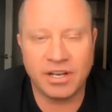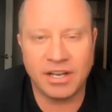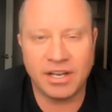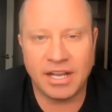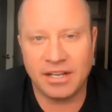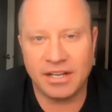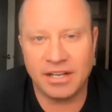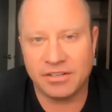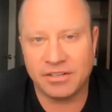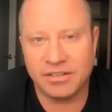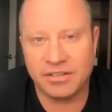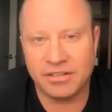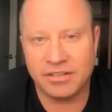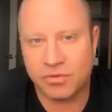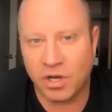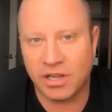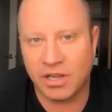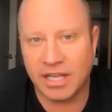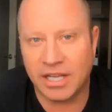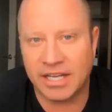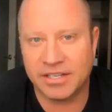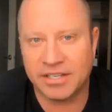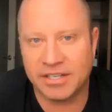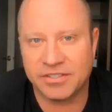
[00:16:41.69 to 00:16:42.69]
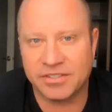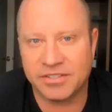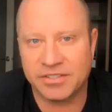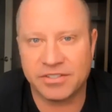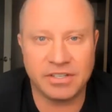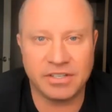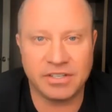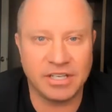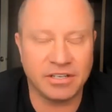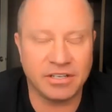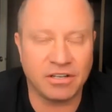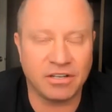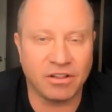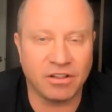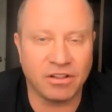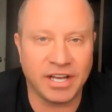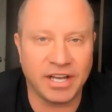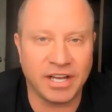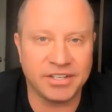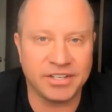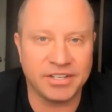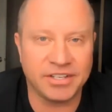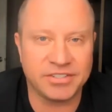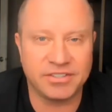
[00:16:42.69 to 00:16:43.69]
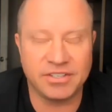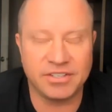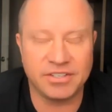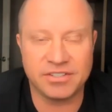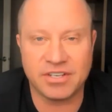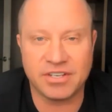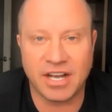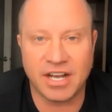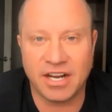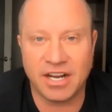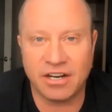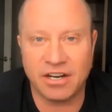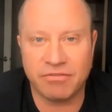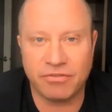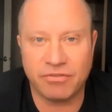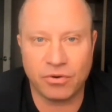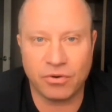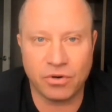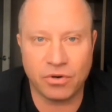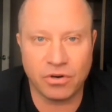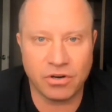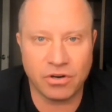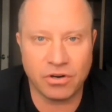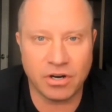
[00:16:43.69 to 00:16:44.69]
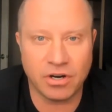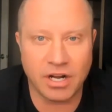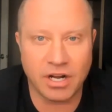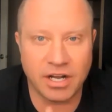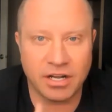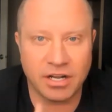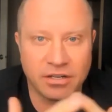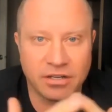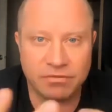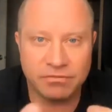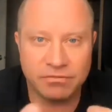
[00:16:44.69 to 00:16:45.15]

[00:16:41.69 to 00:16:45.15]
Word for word: as well as the client's desire for, uh,